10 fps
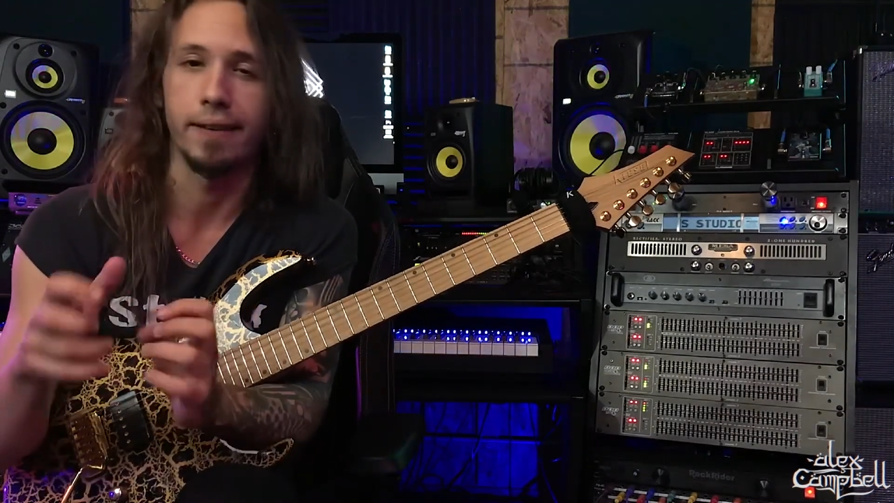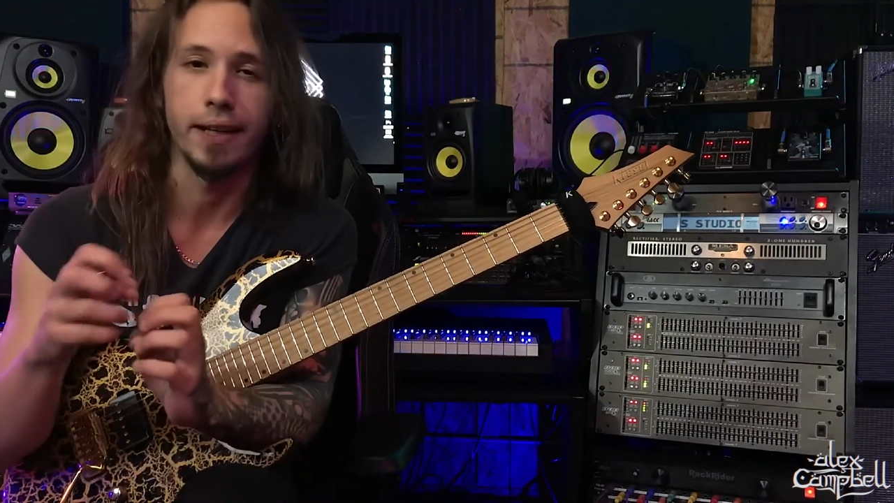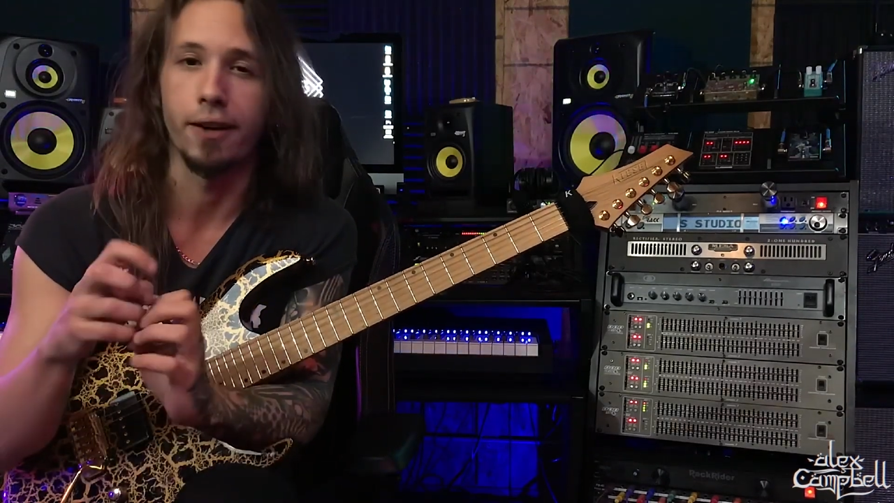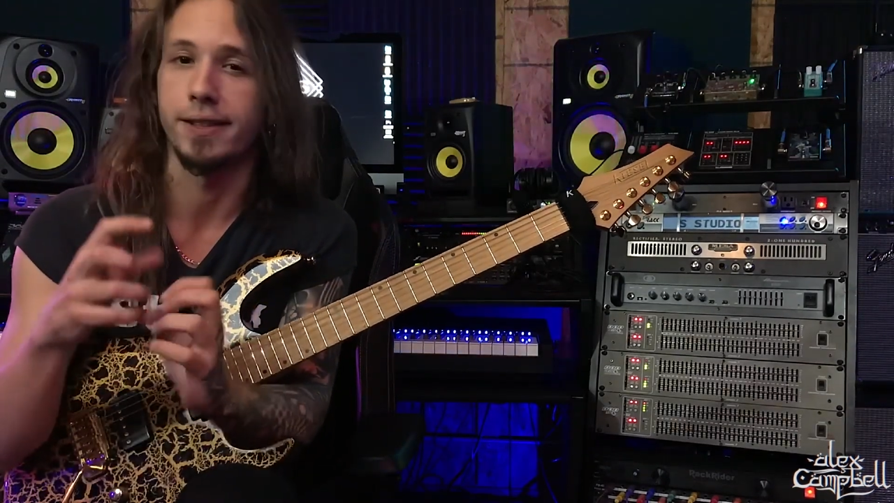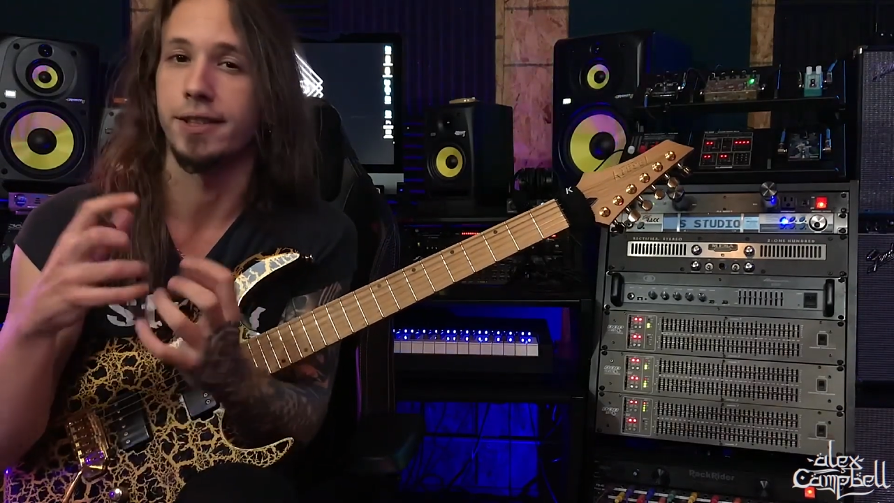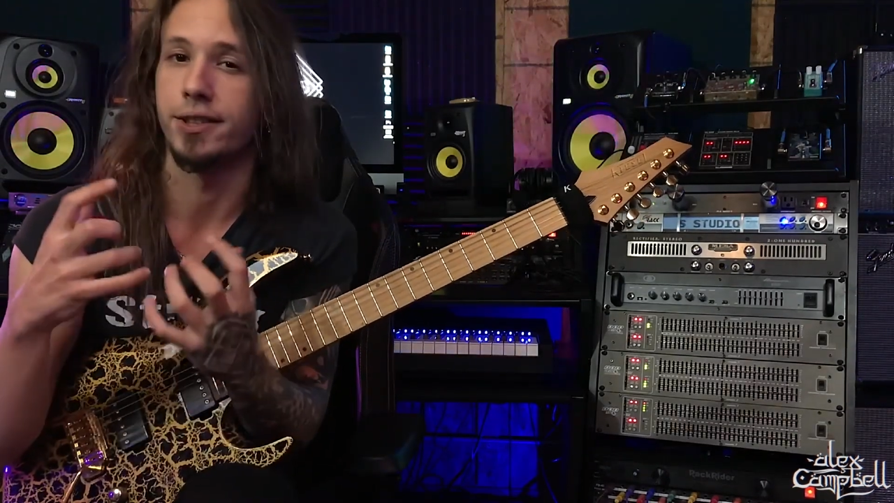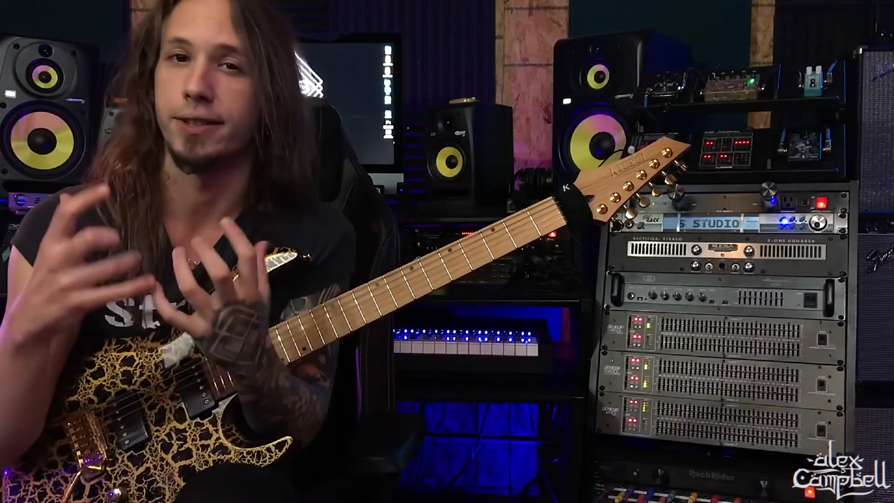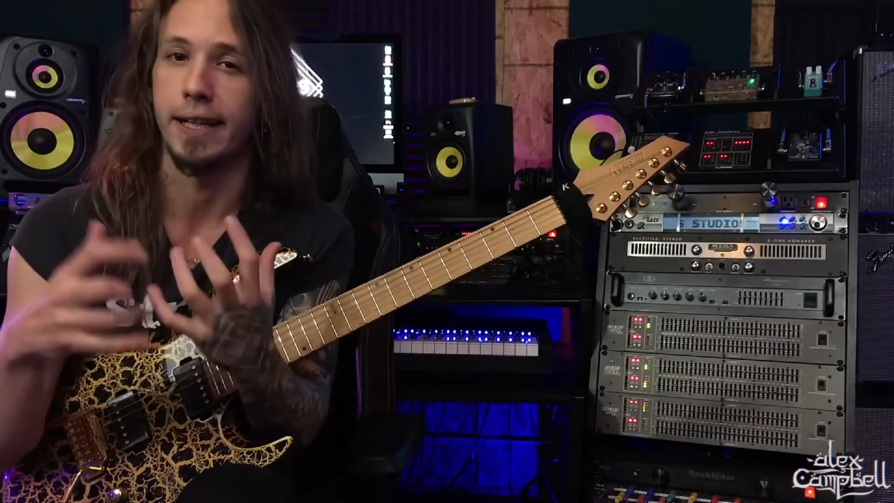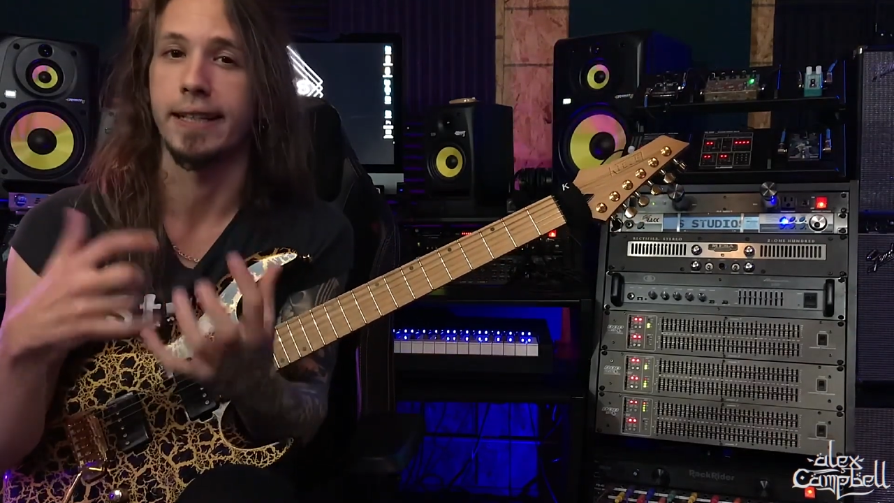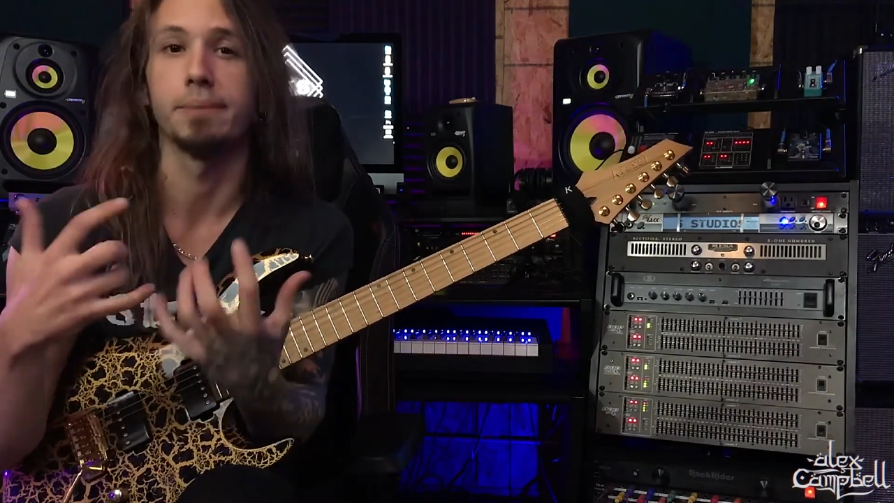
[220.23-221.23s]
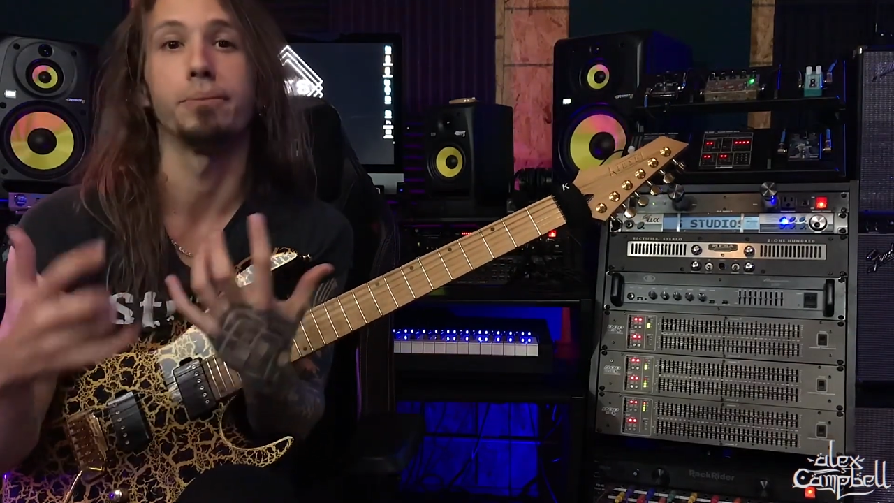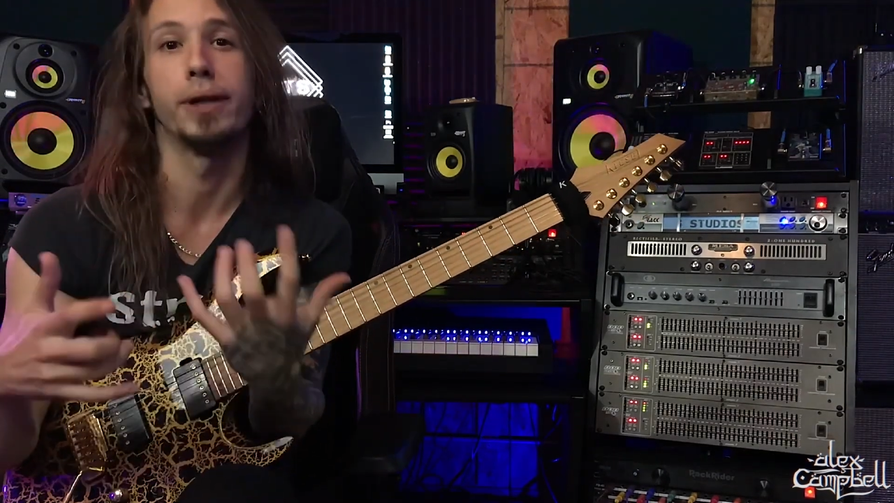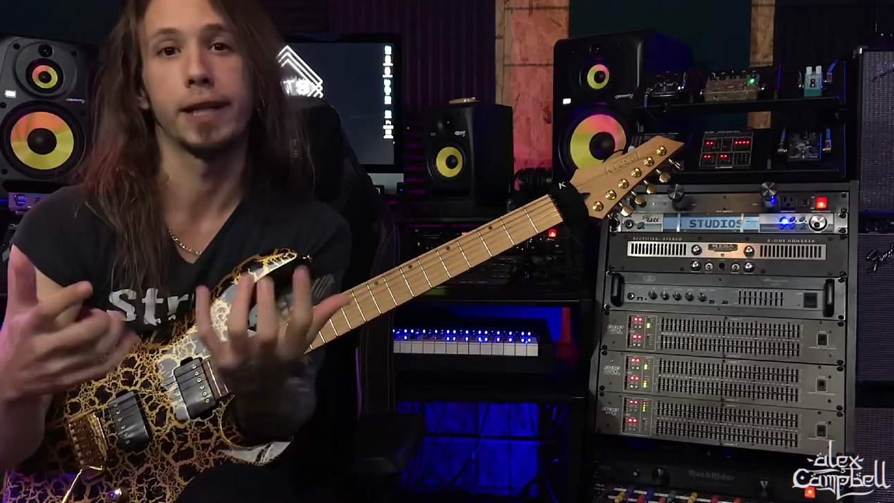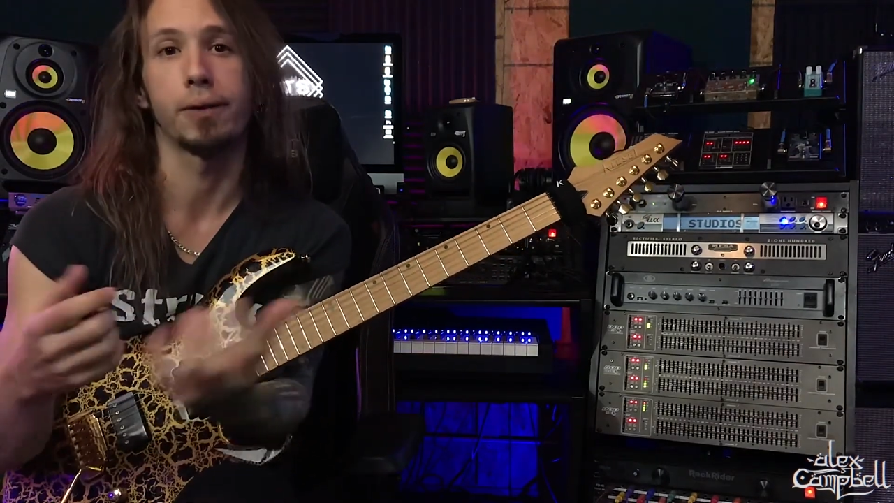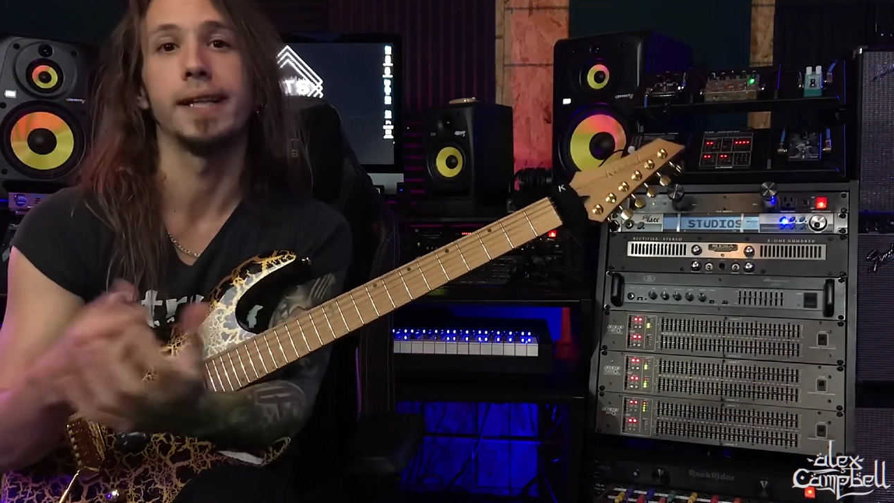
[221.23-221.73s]
and then goes into like some
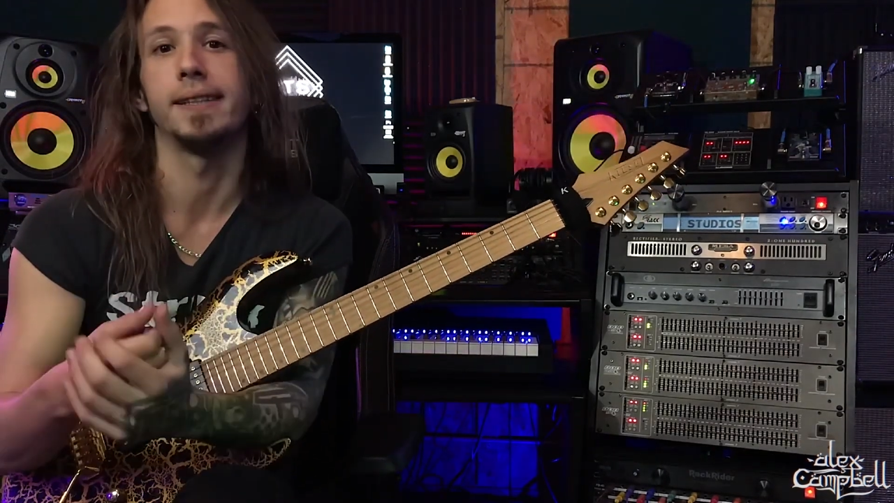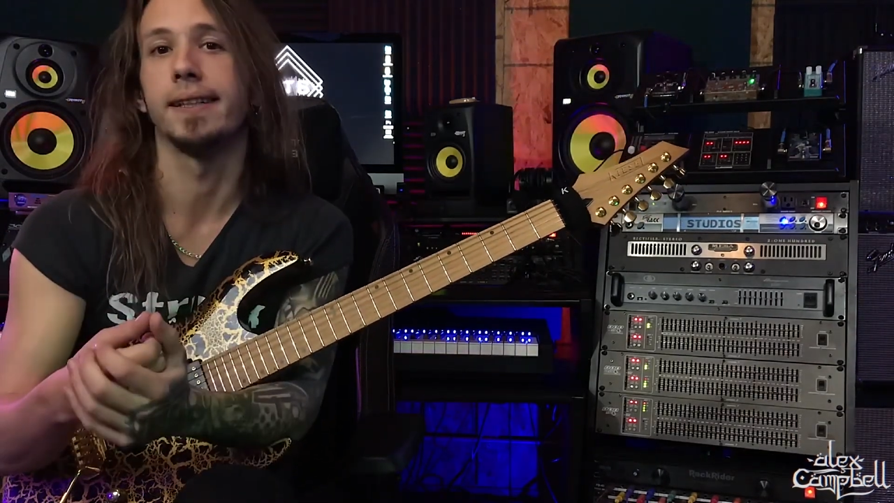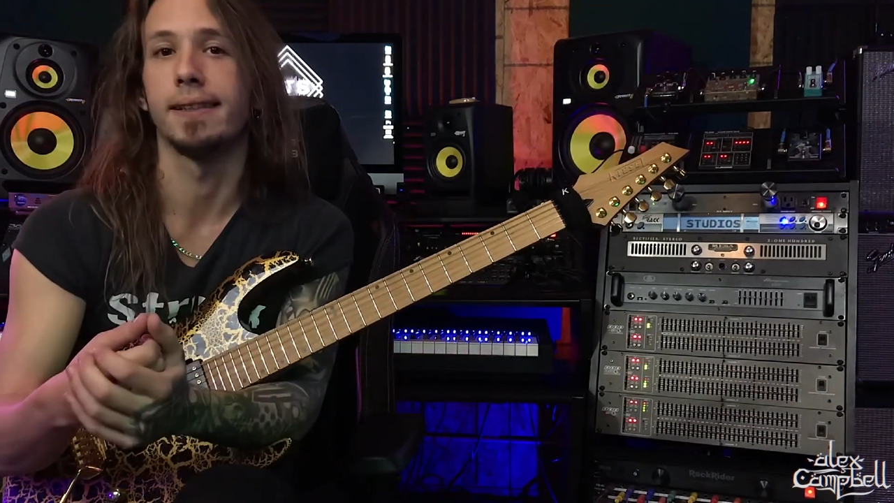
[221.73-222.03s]
pretty crazy